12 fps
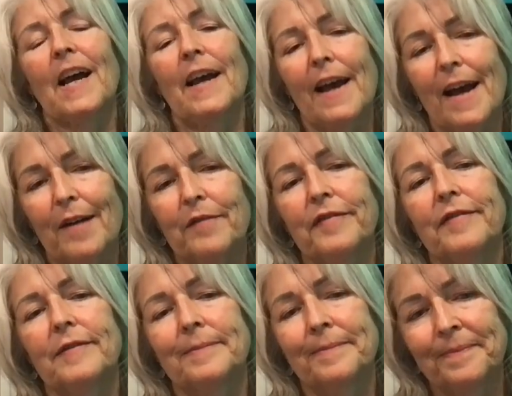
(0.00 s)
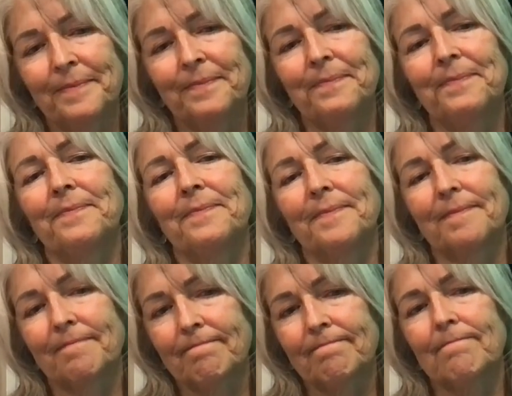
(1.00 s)
went to that. It was
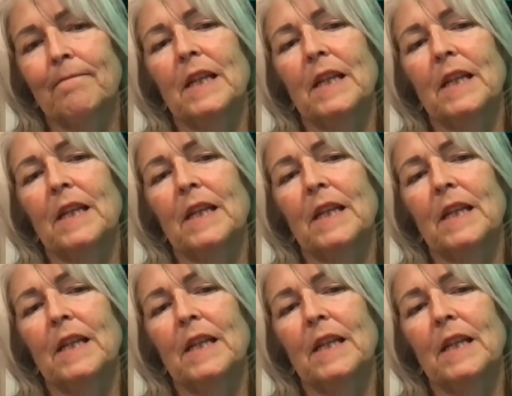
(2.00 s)
fantastic.